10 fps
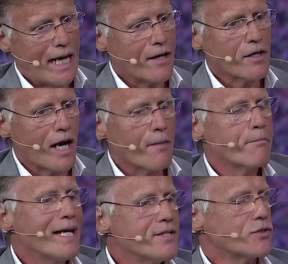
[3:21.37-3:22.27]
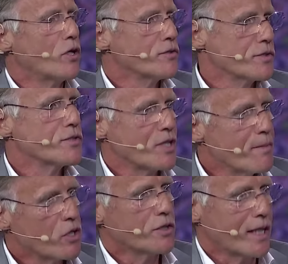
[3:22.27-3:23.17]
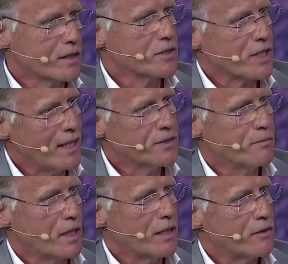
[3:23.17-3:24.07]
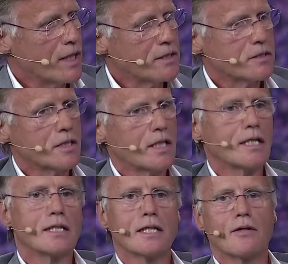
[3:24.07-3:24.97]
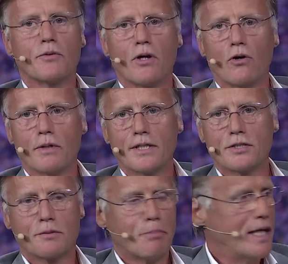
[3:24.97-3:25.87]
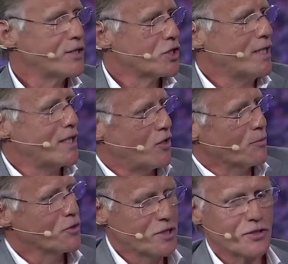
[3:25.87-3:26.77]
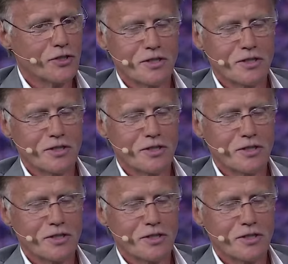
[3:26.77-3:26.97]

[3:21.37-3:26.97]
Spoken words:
are based on semiconductors ultimately, right? We always pledge, and I hope you